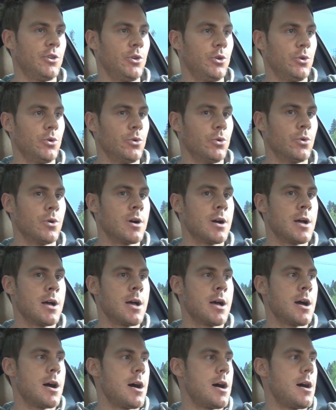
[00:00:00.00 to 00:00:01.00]
you
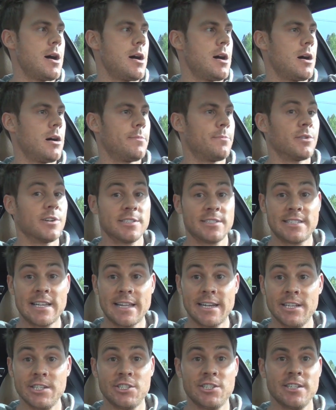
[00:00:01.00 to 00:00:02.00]

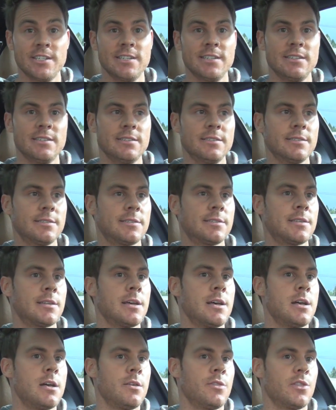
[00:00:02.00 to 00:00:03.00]
percentages,
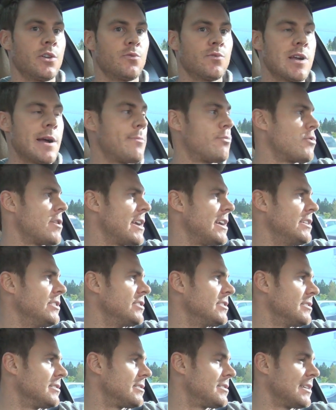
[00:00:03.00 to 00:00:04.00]
the rep
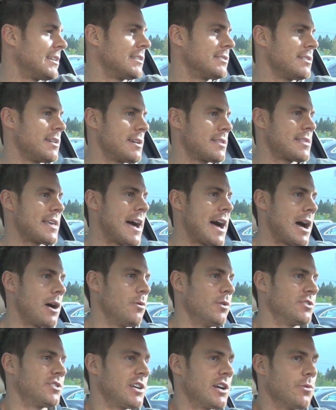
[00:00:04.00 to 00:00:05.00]
ranges, things like
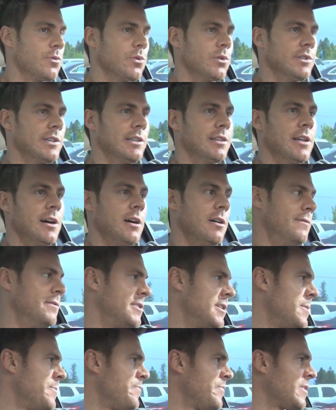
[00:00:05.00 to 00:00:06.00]
that, which I really
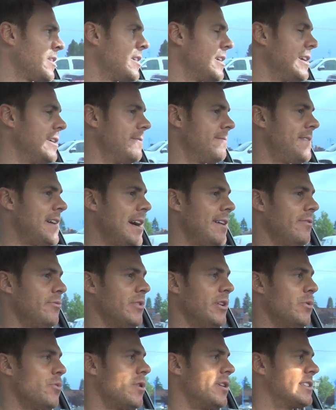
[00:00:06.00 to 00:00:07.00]
loved in
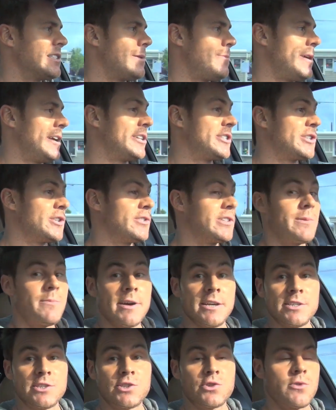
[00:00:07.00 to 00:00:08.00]
5-3-1 to make sure that
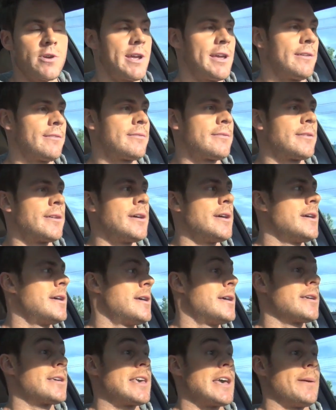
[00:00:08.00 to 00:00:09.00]
my strength
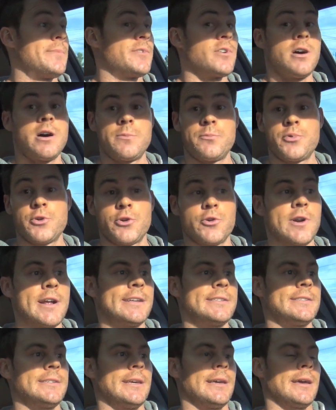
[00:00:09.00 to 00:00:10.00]
kept on
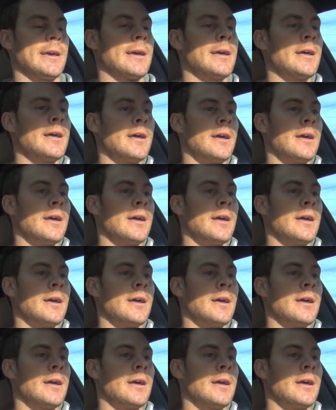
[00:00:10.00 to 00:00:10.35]
progressing.